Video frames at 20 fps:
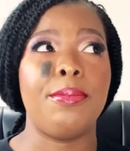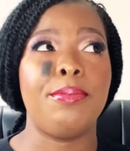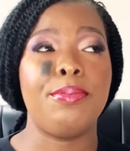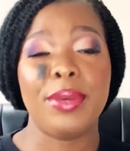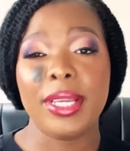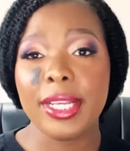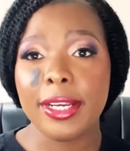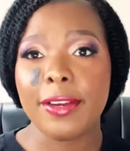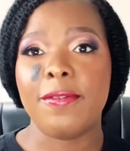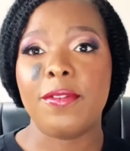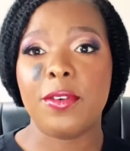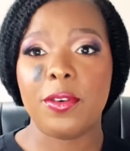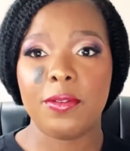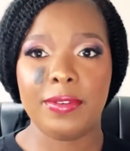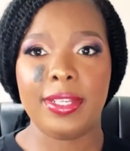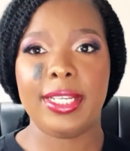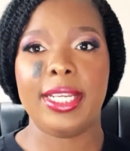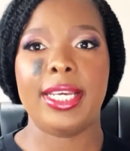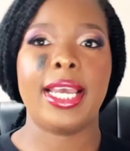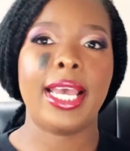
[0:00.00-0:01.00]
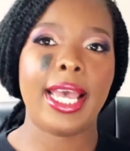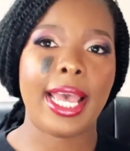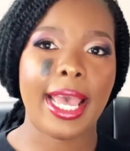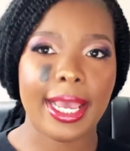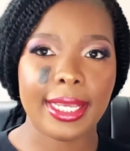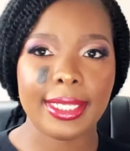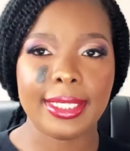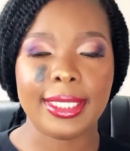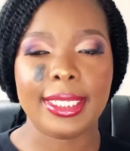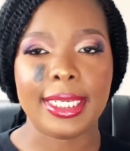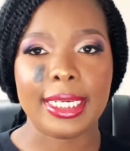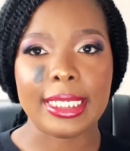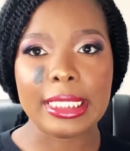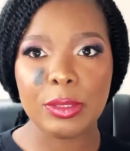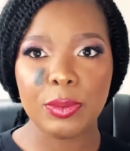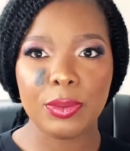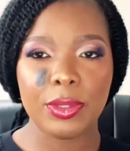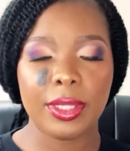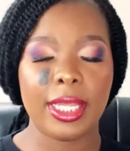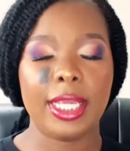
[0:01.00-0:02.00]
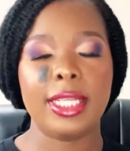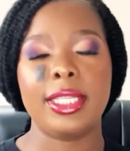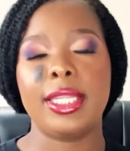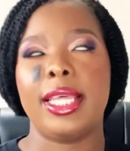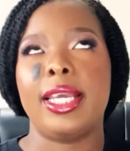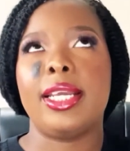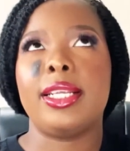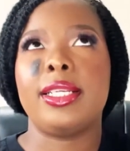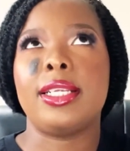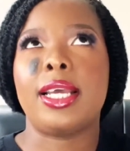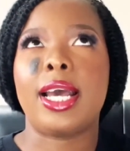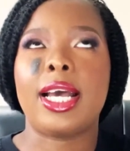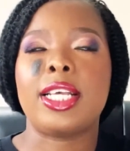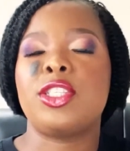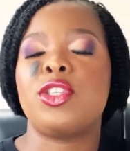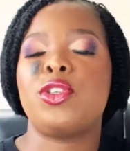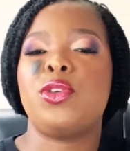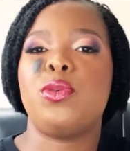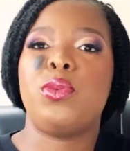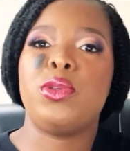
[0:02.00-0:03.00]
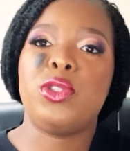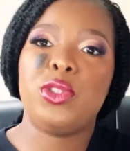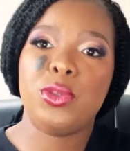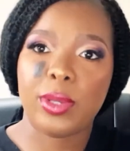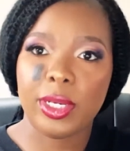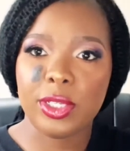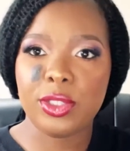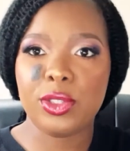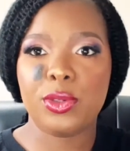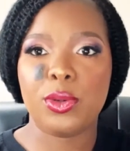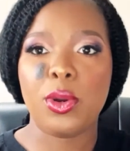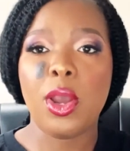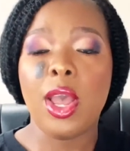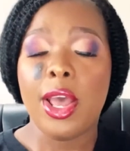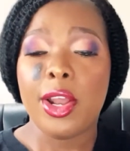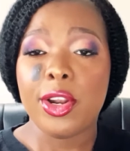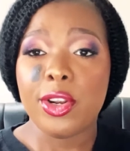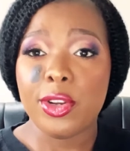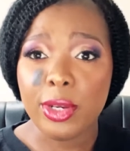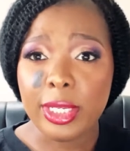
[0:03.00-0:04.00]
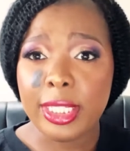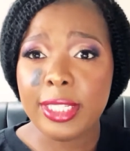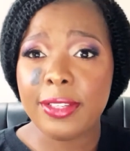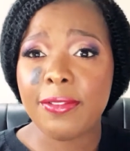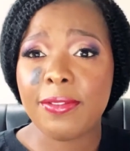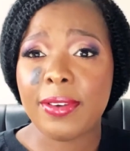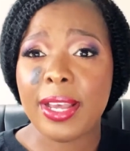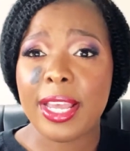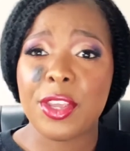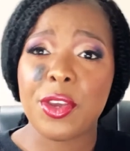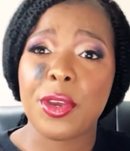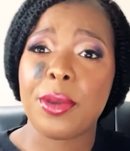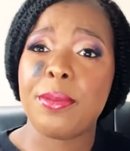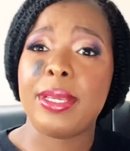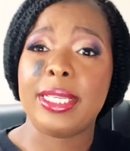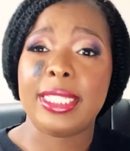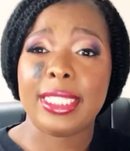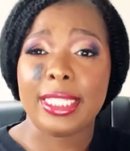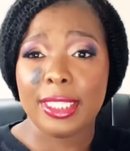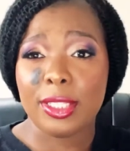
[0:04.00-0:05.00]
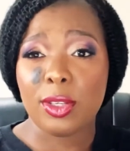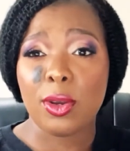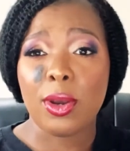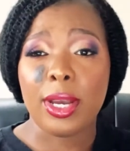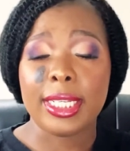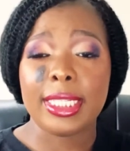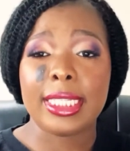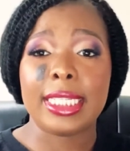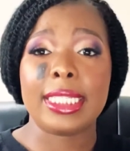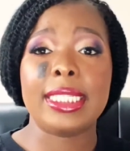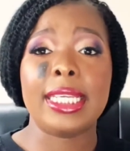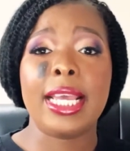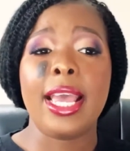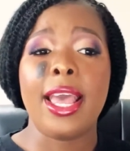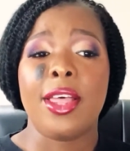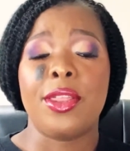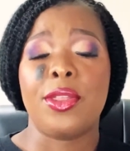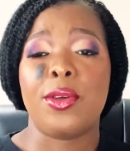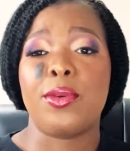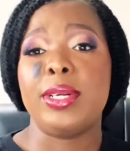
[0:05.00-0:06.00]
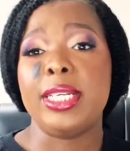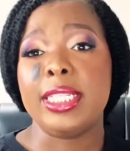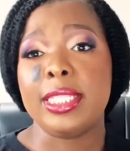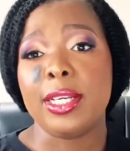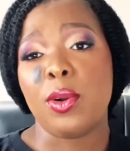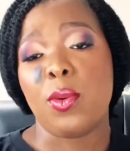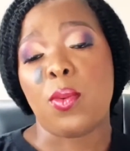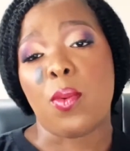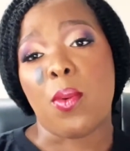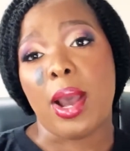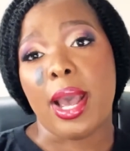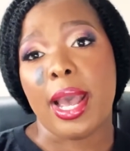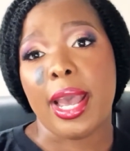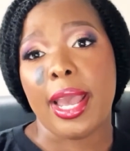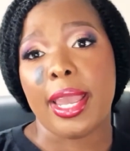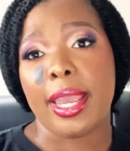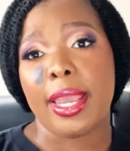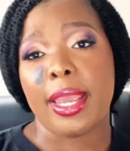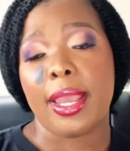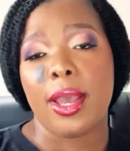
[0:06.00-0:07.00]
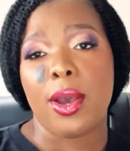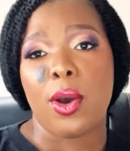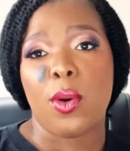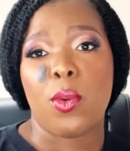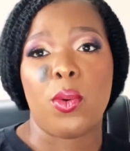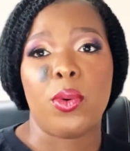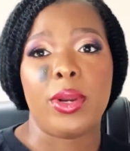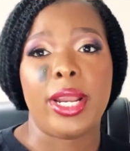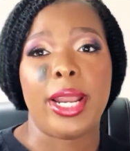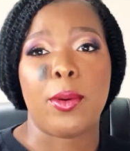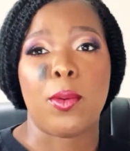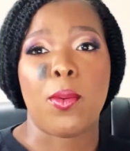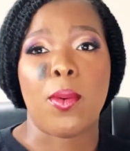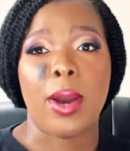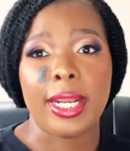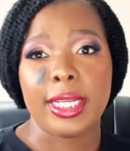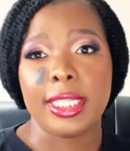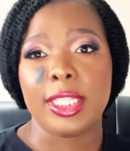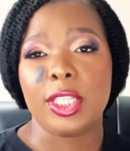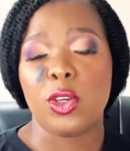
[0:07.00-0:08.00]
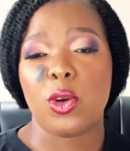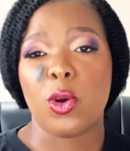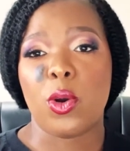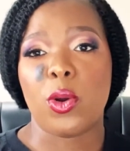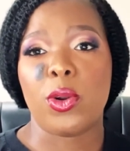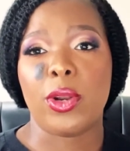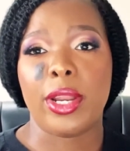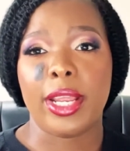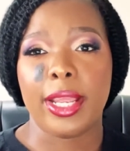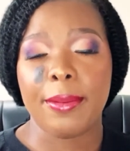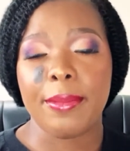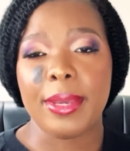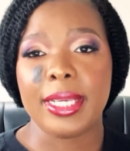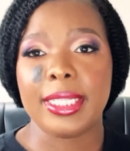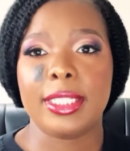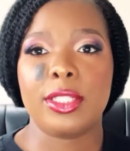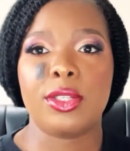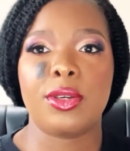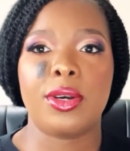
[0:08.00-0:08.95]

been involved in a car accident, it then asks you, would you want to notify your emergency contact? The reason why we would want your emergency